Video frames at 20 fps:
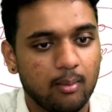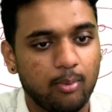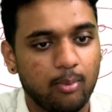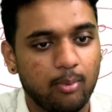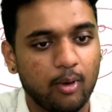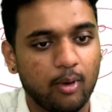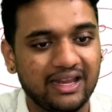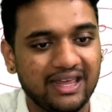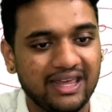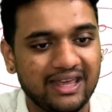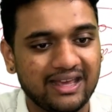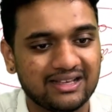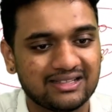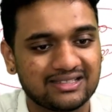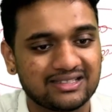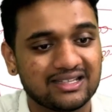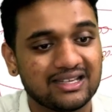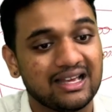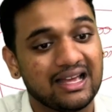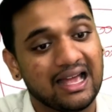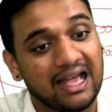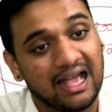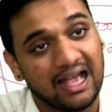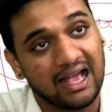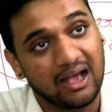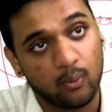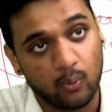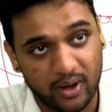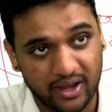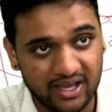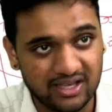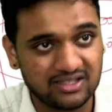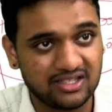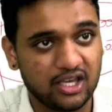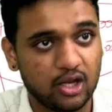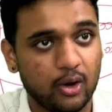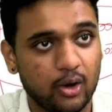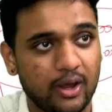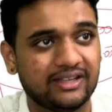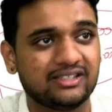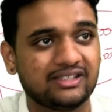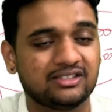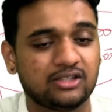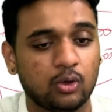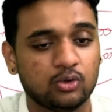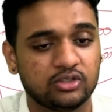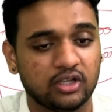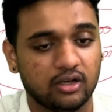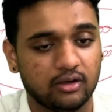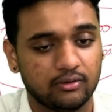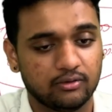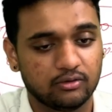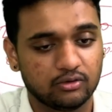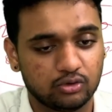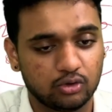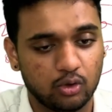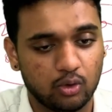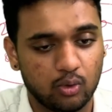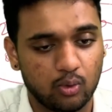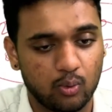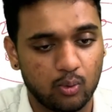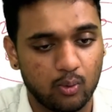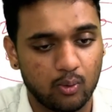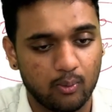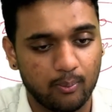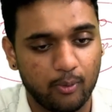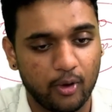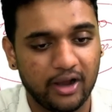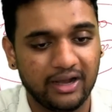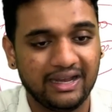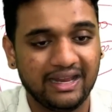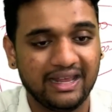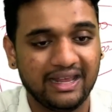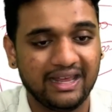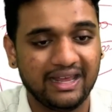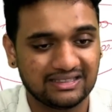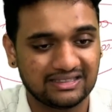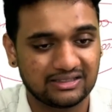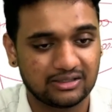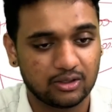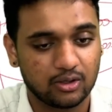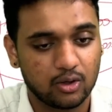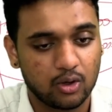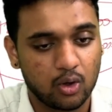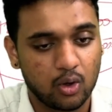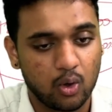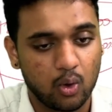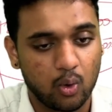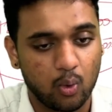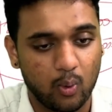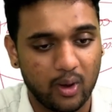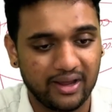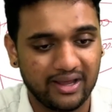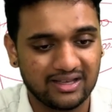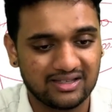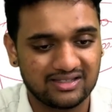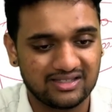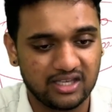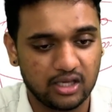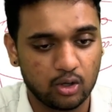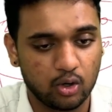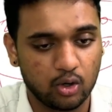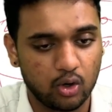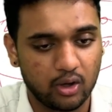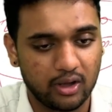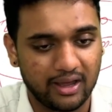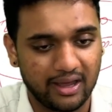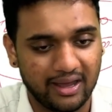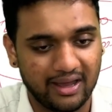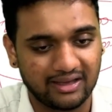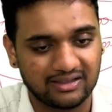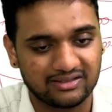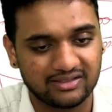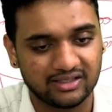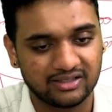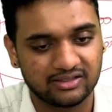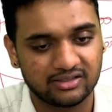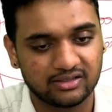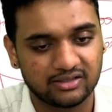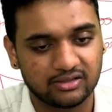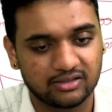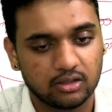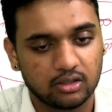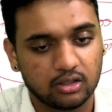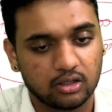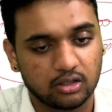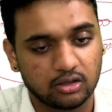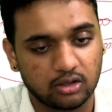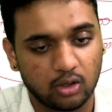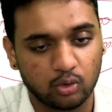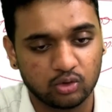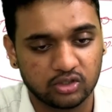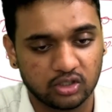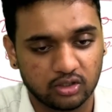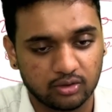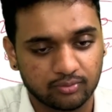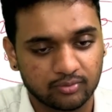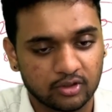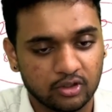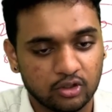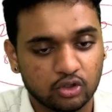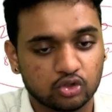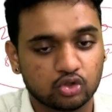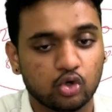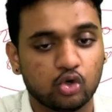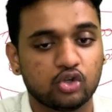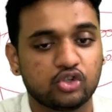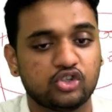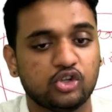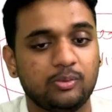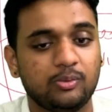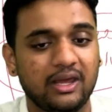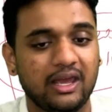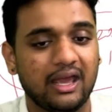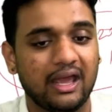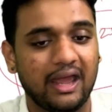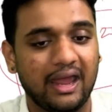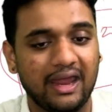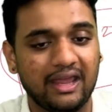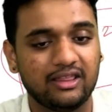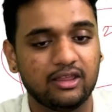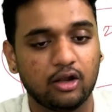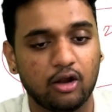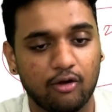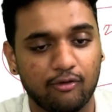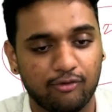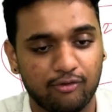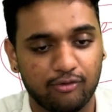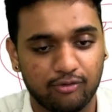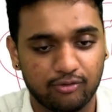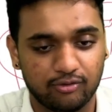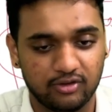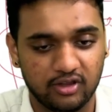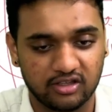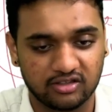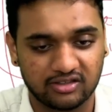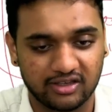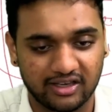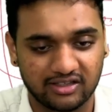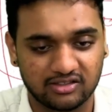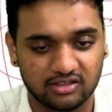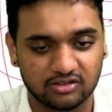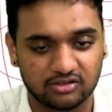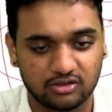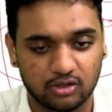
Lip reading: Point E is y is 0, x is 1000. So, point E is y is 0, x is 1000. So, it should be either of these, x is